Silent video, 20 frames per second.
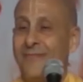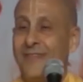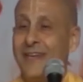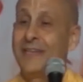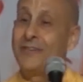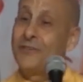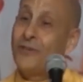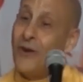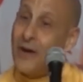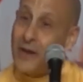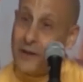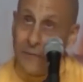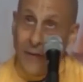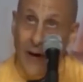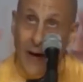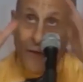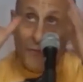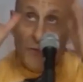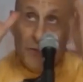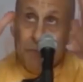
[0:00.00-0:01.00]
He taught him
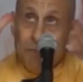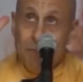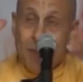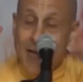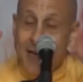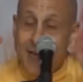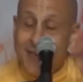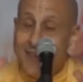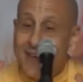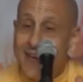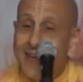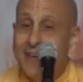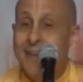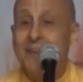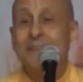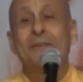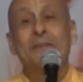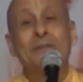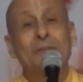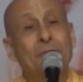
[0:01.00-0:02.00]
how to meditate
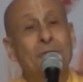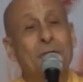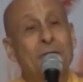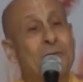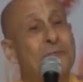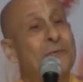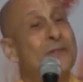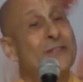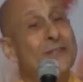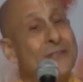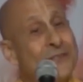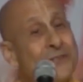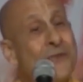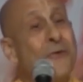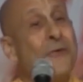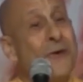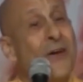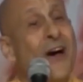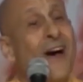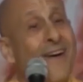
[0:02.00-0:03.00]
on the Lord within his
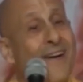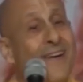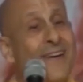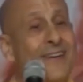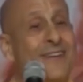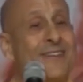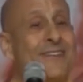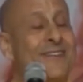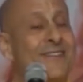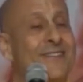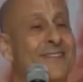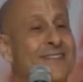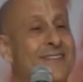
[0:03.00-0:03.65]
own heart.